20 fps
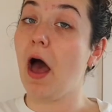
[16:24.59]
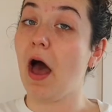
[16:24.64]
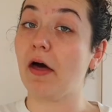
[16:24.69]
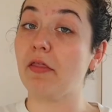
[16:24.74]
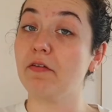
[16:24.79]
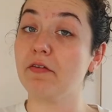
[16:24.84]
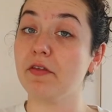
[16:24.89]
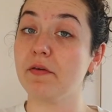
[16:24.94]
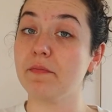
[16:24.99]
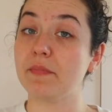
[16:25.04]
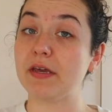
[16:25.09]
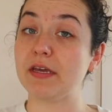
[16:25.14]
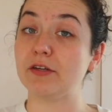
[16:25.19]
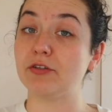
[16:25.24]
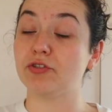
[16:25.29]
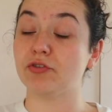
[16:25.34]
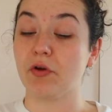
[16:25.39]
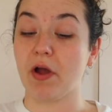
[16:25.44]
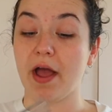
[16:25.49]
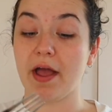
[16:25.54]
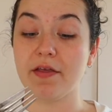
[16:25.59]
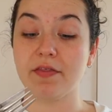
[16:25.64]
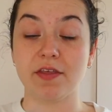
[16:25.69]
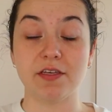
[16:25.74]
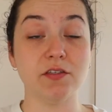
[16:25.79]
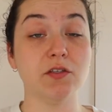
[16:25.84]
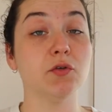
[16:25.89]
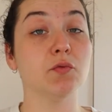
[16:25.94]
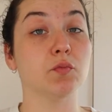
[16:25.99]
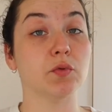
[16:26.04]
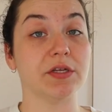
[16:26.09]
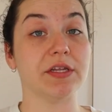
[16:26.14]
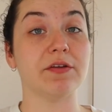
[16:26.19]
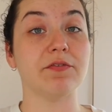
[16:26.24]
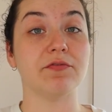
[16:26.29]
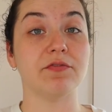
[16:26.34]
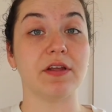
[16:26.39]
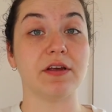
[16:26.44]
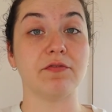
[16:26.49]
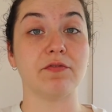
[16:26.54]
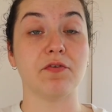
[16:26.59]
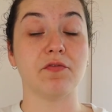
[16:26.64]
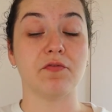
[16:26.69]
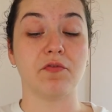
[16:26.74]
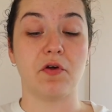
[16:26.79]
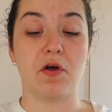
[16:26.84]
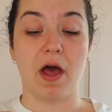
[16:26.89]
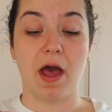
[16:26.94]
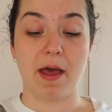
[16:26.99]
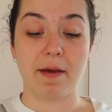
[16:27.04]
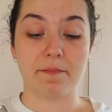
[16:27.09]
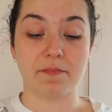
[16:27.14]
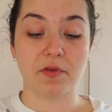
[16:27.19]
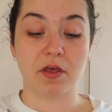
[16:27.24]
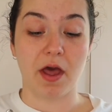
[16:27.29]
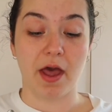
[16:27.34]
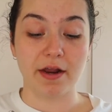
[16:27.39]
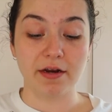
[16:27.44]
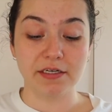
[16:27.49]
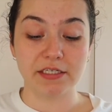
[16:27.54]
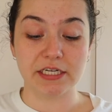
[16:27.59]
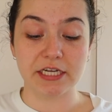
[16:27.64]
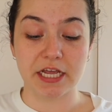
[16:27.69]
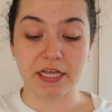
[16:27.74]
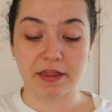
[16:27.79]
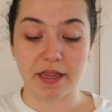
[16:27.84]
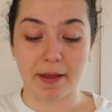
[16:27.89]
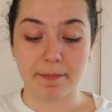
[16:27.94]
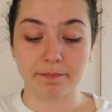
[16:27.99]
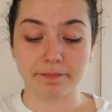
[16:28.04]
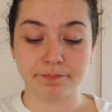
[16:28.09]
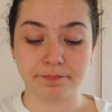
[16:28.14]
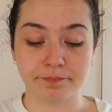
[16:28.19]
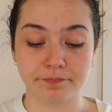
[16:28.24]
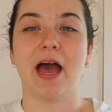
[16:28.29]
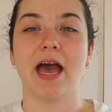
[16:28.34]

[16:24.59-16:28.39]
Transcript: Other than being dry, these are really flavorful. I'm kind of digging them.